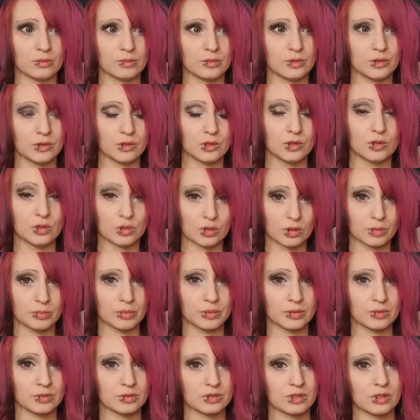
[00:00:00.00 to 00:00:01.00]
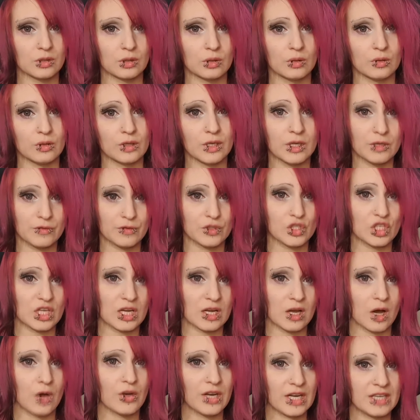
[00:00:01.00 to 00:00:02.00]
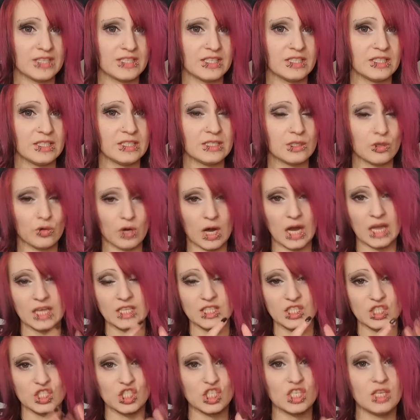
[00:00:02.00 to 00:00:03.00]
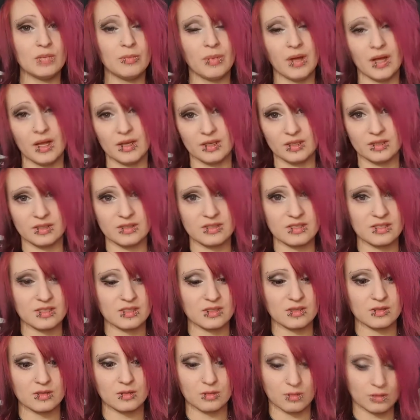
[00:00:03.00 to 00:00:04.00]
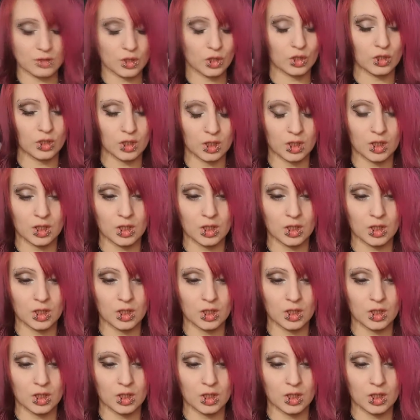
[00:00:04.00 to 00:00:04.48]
Europe. So if you check out ACDC Rack, it's cheap and it's good.